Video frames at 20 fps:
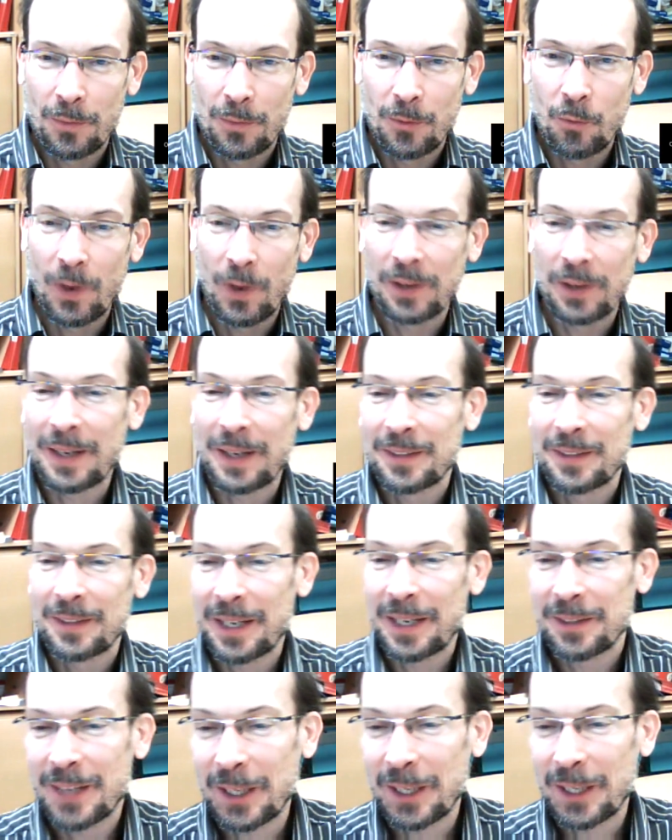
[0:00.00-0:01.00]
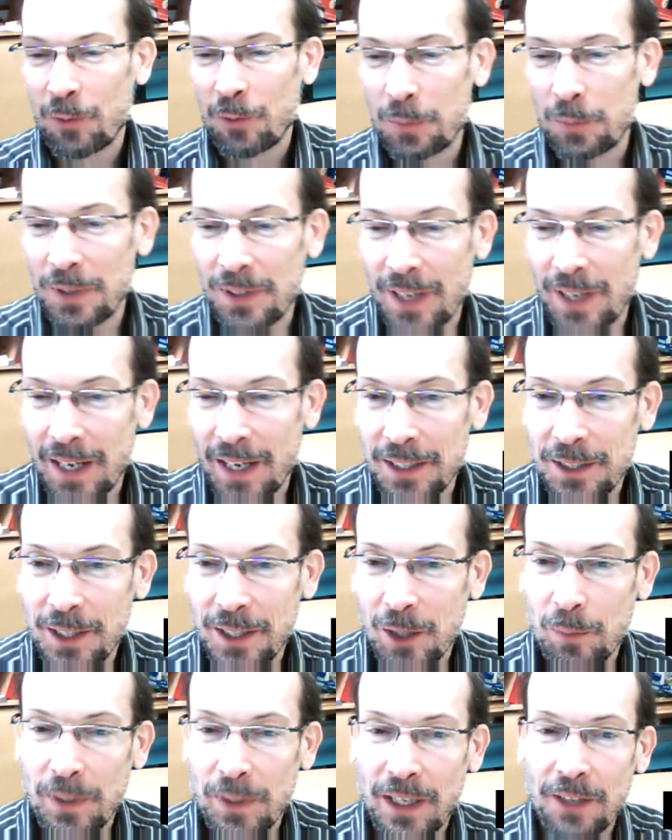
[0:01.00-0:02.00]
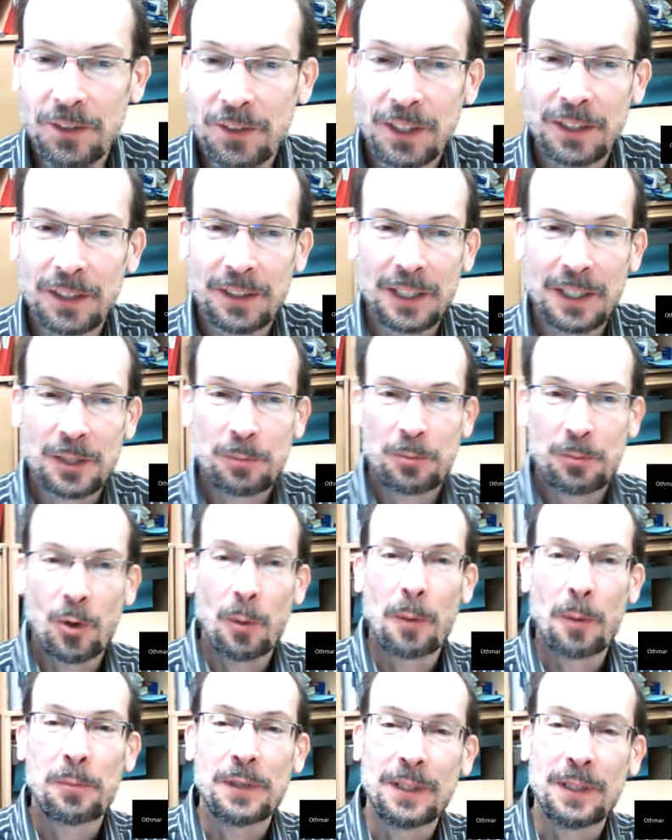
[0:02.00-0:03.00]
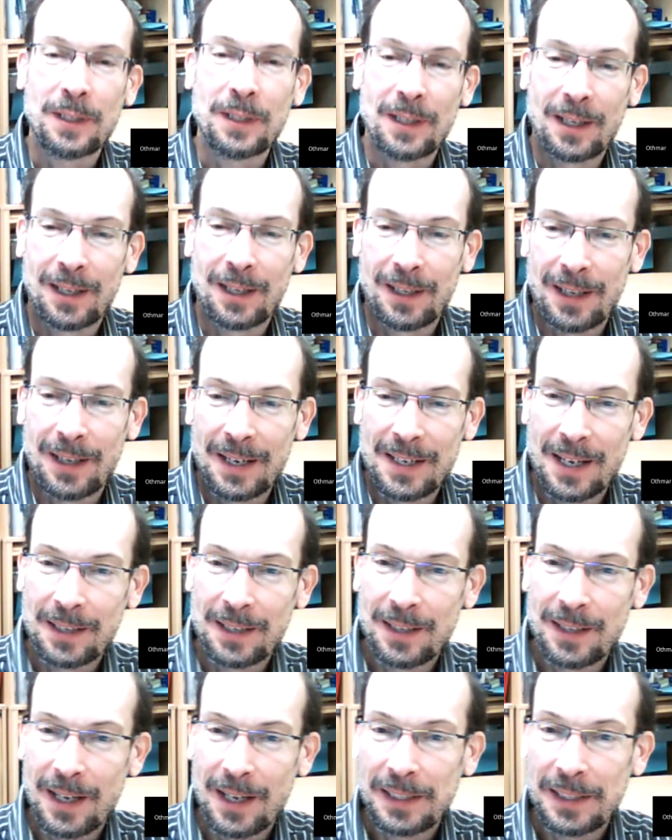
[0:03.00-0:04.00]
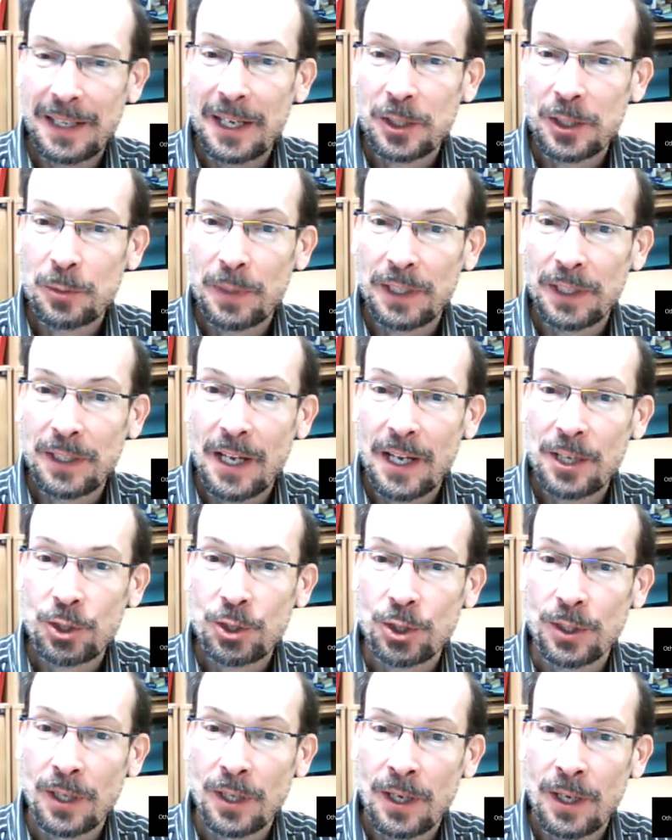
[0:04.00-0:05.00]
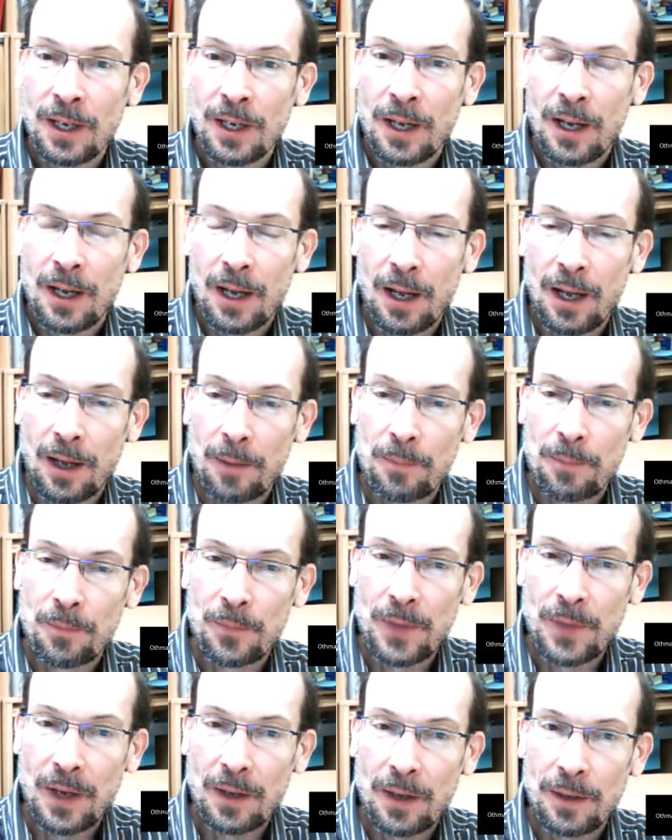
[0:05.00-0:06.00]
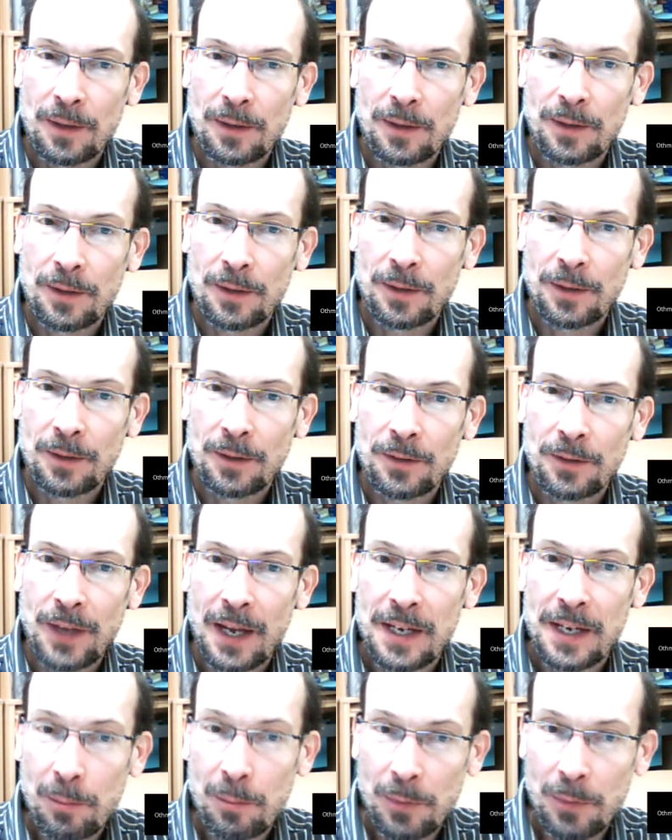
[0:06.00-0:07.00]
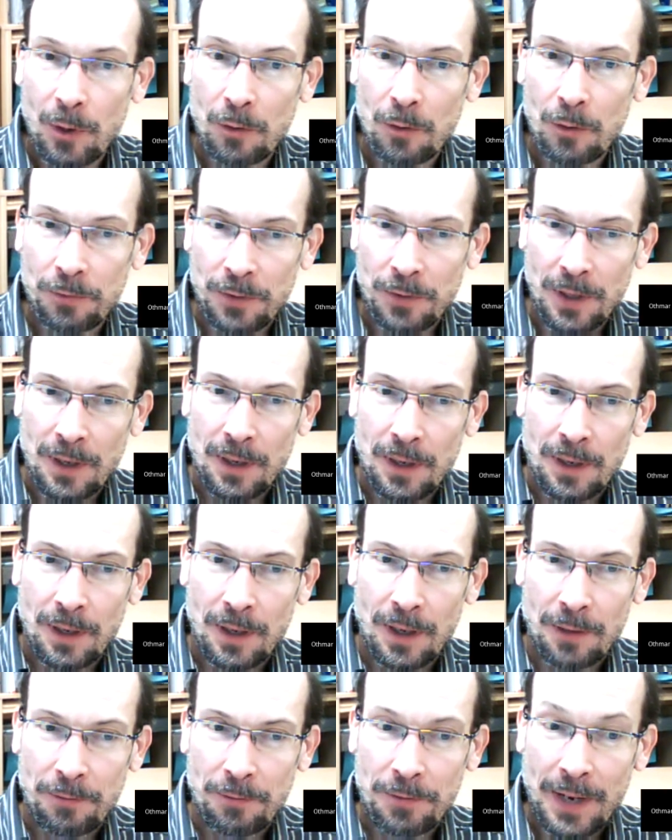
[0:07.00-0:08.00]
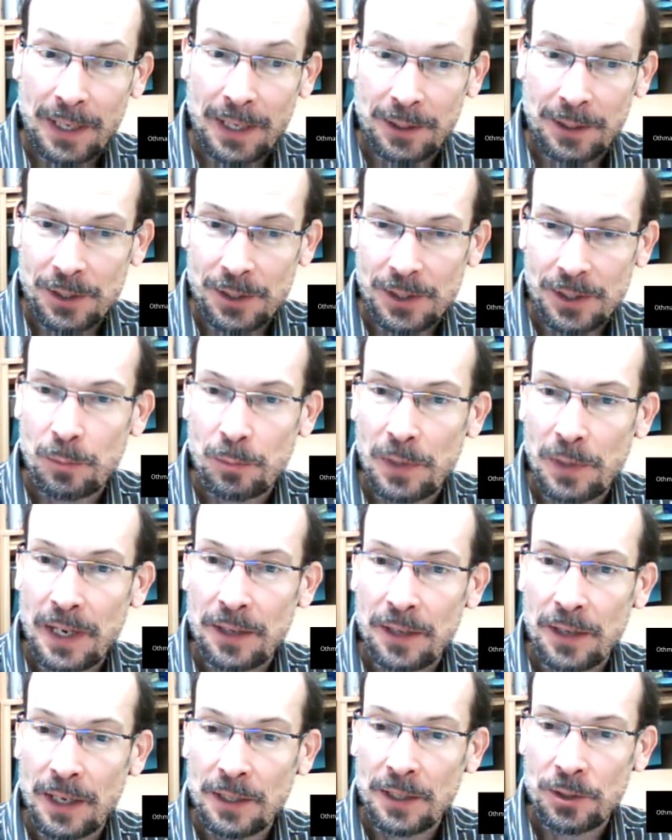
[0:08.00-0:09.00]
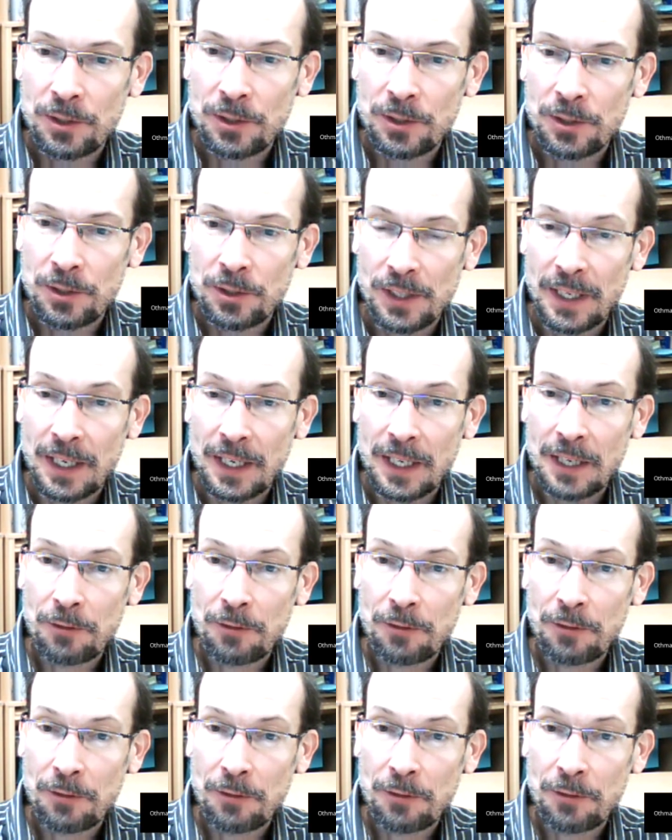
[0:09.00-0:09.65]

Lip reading: Well, that would be the ideal, but I think that's probably an unlikely expectation. There are a number of factors that play into this.